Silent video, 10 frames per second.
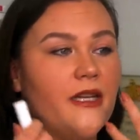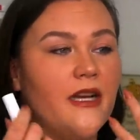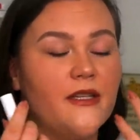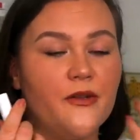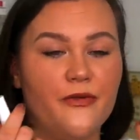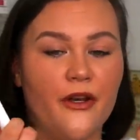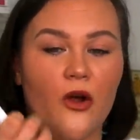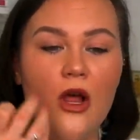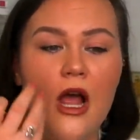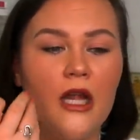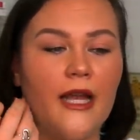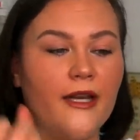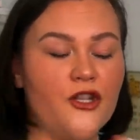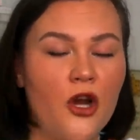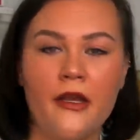It doesn't feel
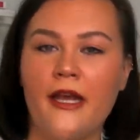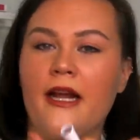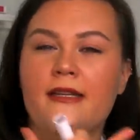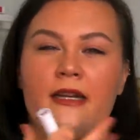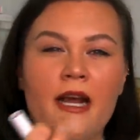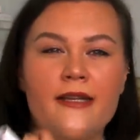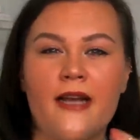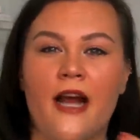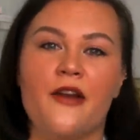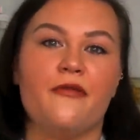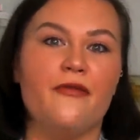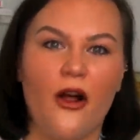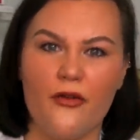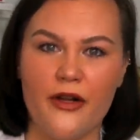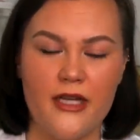like chunky. It has a nice kind of
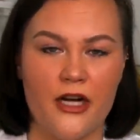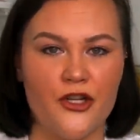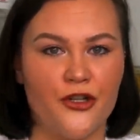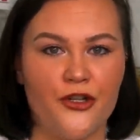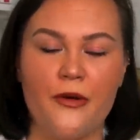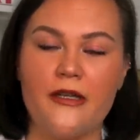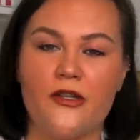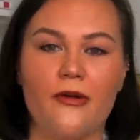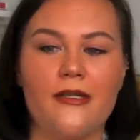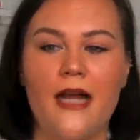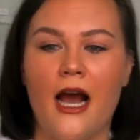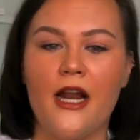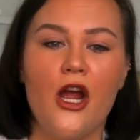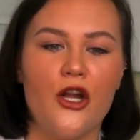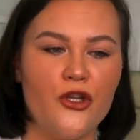velvet texture to it, so it's not
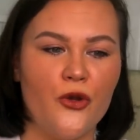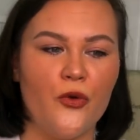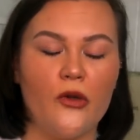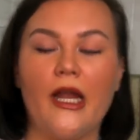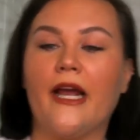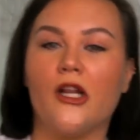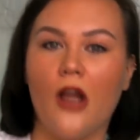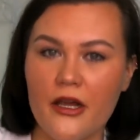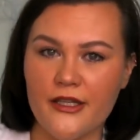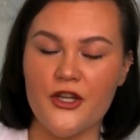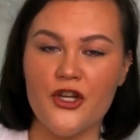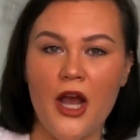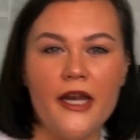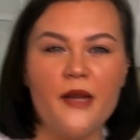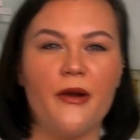too like glossy
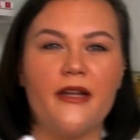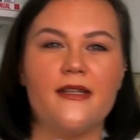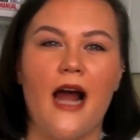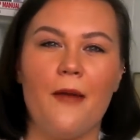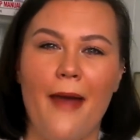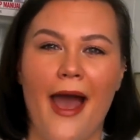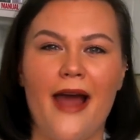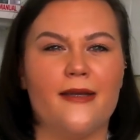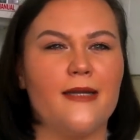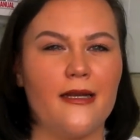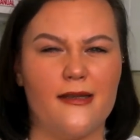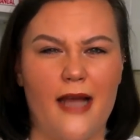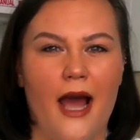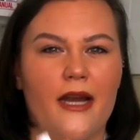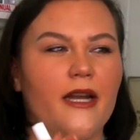shiny, but it's not matte, it's not
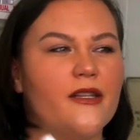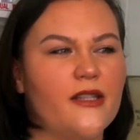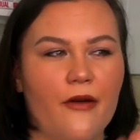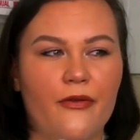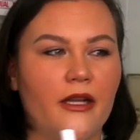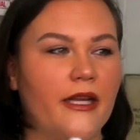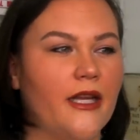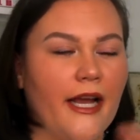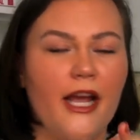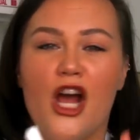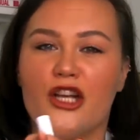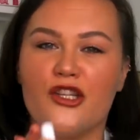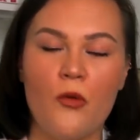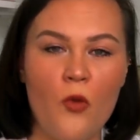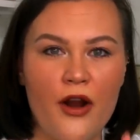satin. It's definitely like
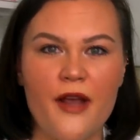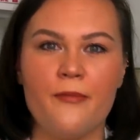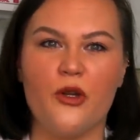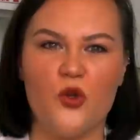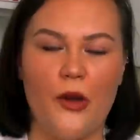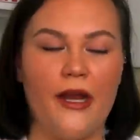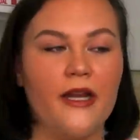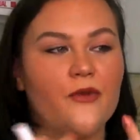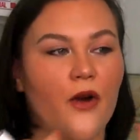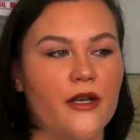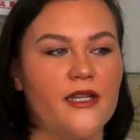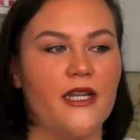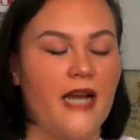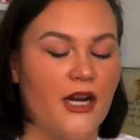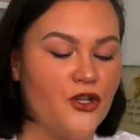somewhere in between as far as the
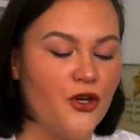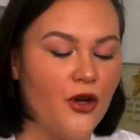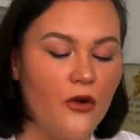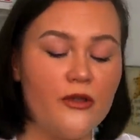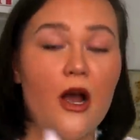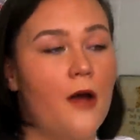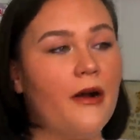texture goes.